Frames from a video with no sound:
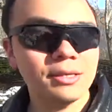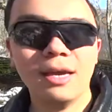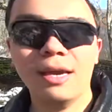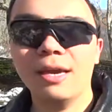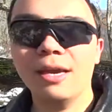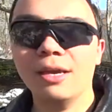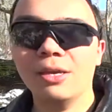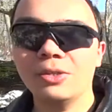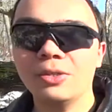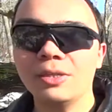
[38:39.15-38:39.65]
I
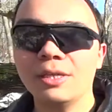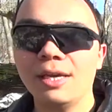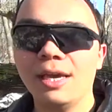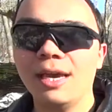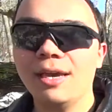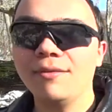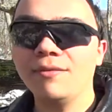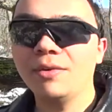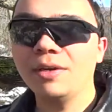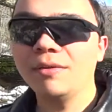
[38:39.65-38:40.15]
actually
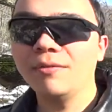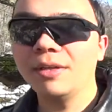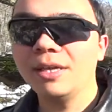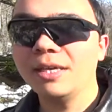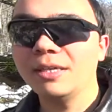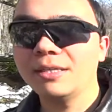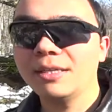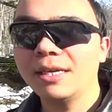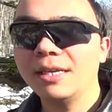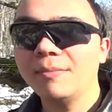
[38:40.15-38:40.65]
have one of
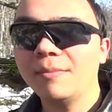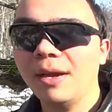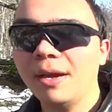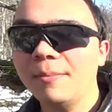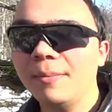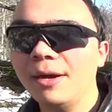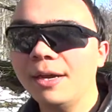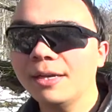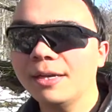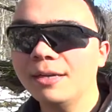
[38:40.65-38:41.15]
these in my
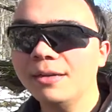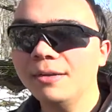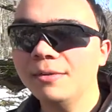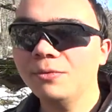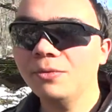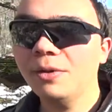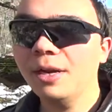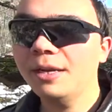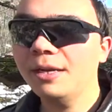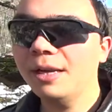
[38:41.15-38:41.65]
pocket
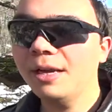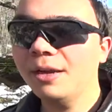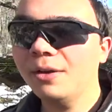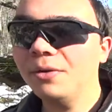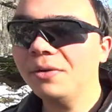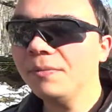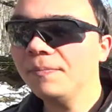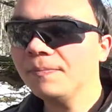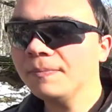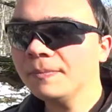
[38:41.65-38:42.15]
right now,